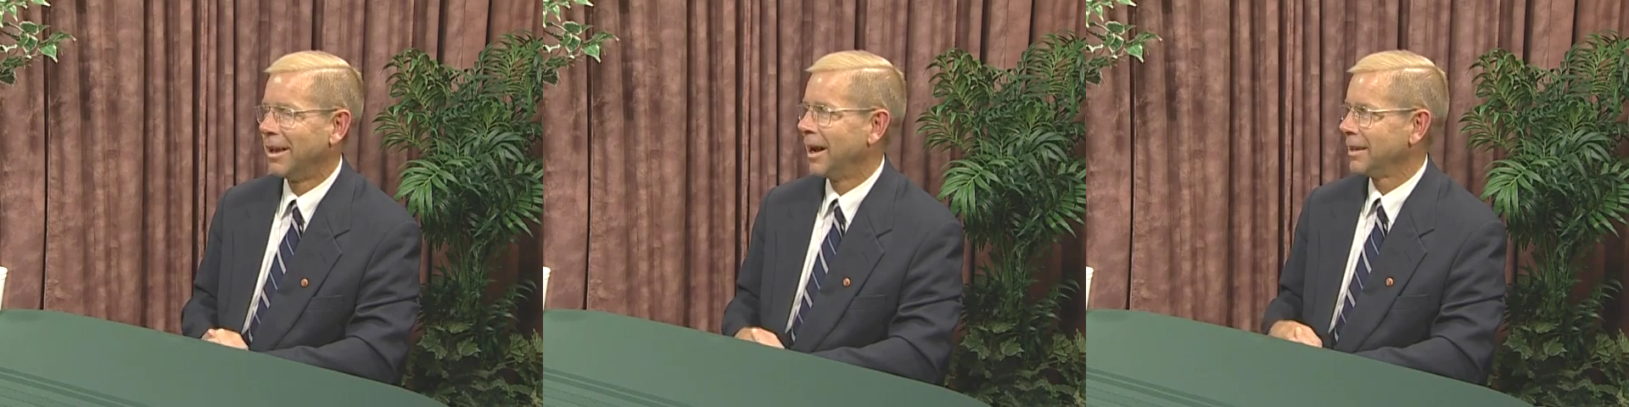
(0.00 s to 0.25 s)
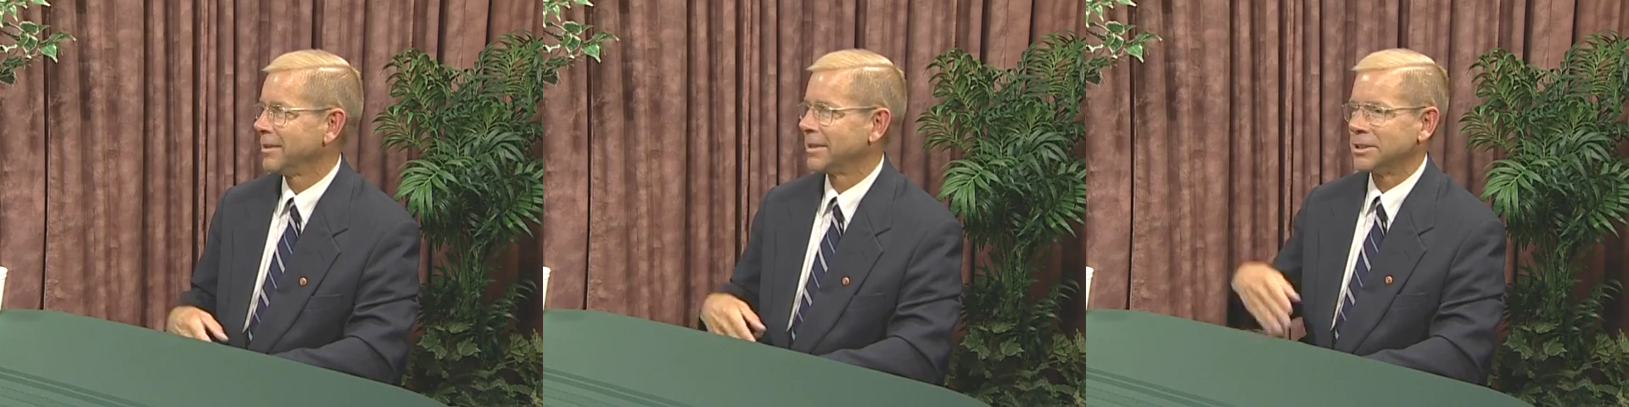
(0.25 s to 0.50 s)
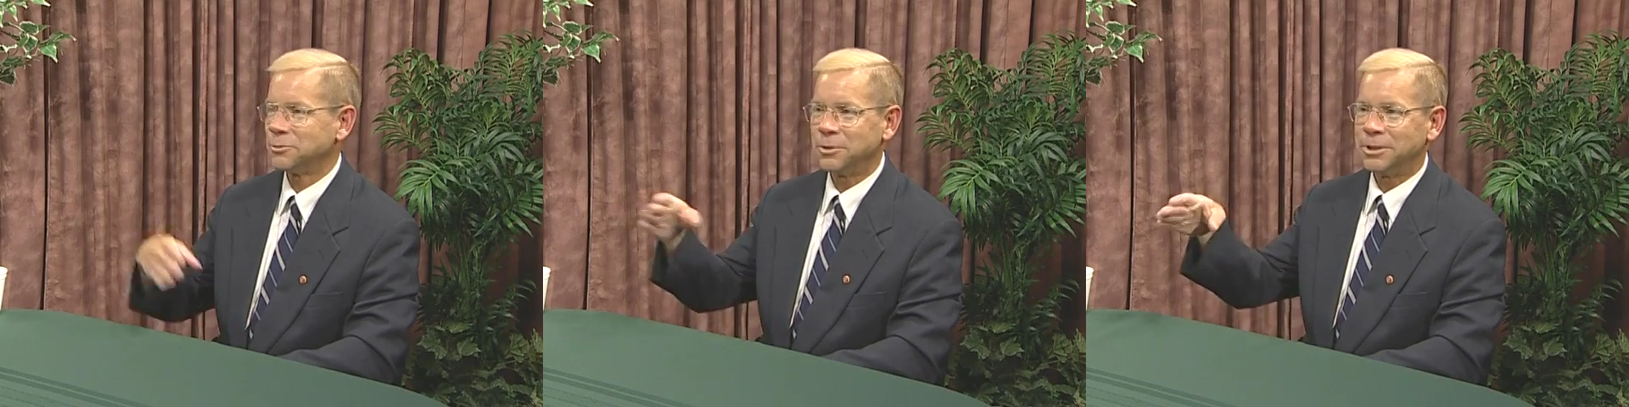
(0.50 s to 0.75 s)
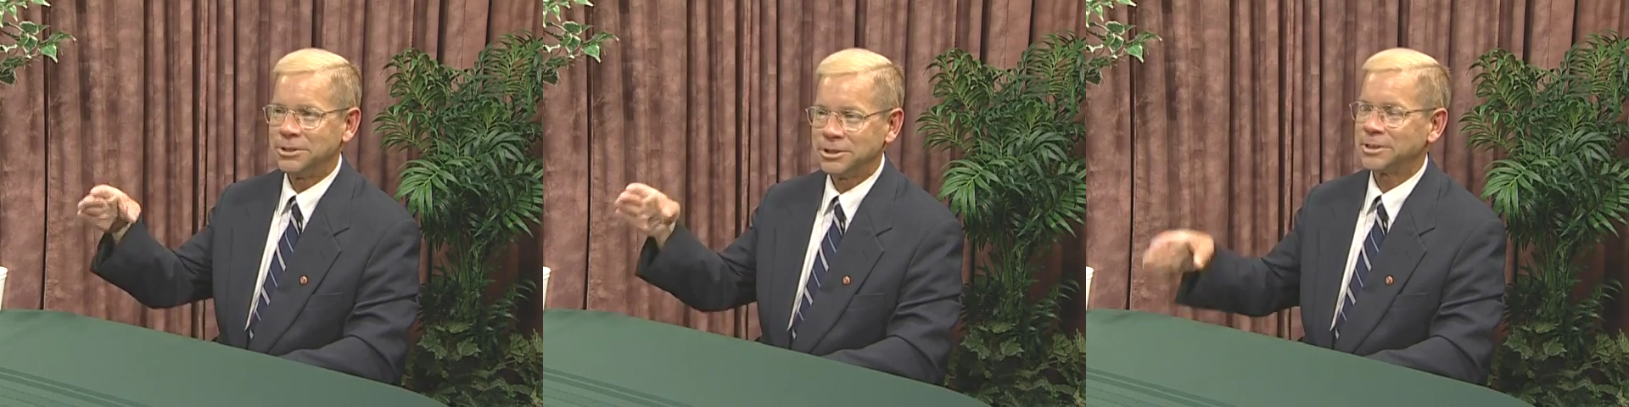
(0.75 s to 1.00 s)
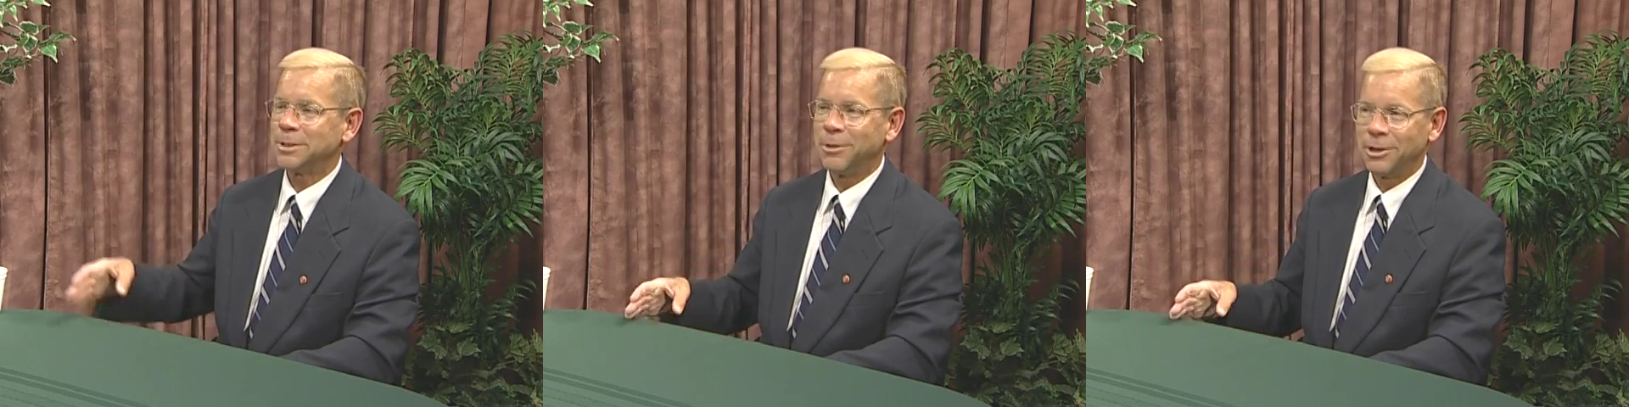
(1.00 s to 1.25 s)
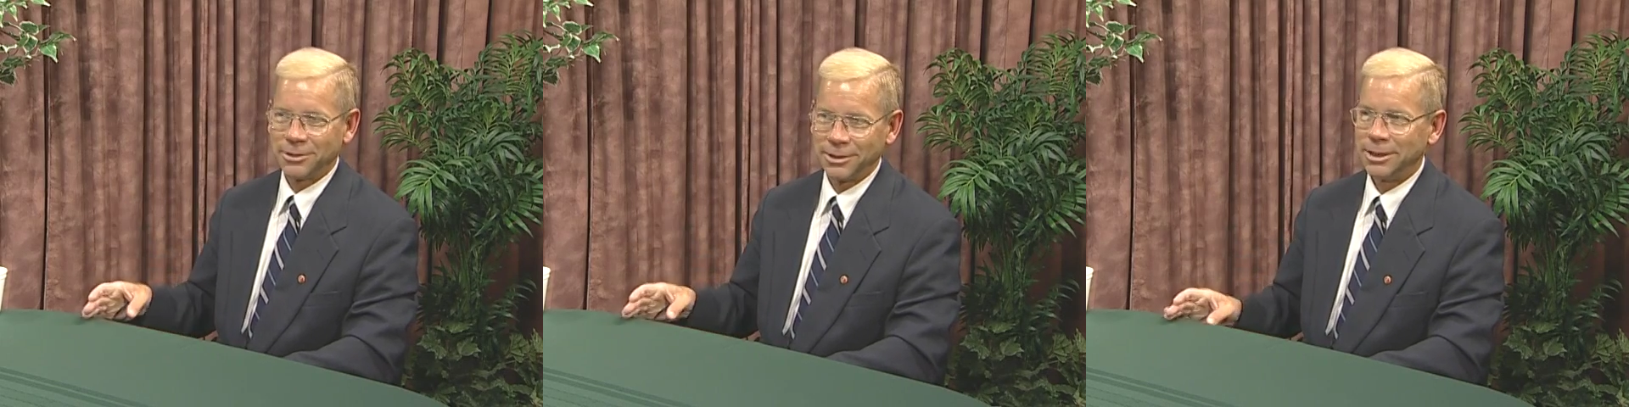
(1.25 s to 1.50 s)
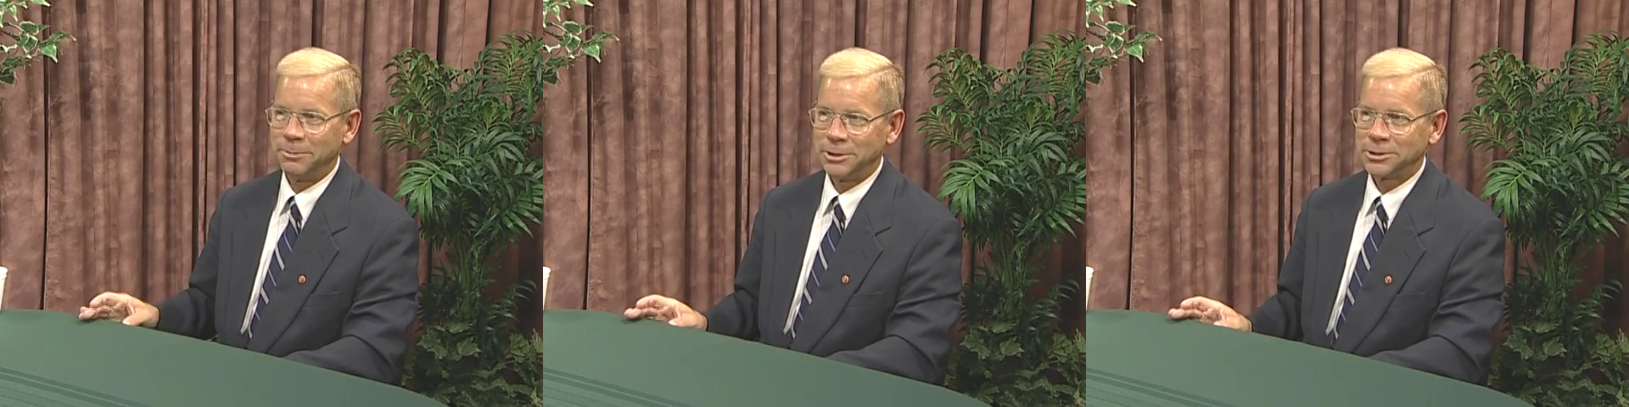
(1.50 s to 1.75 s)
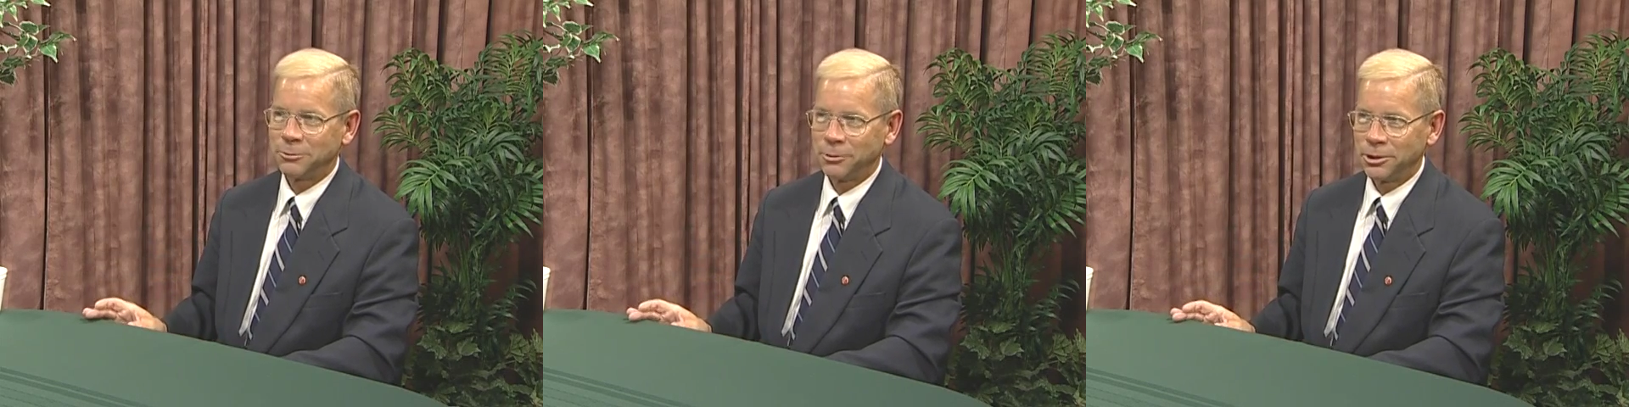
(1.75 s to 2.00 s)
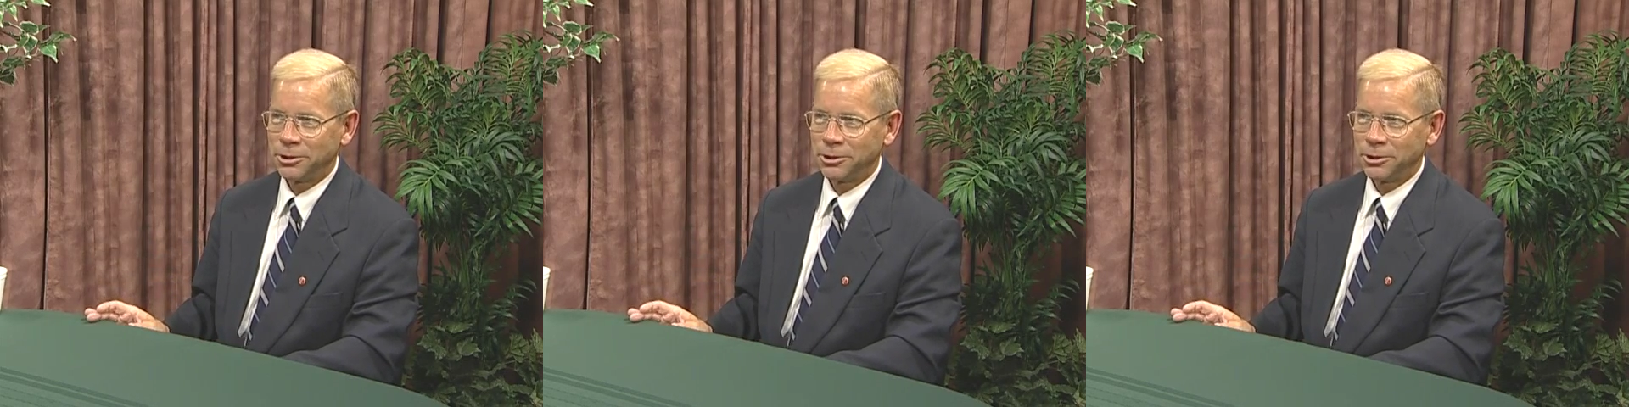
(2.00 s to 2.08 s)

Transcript: I think that's really just about the limits of where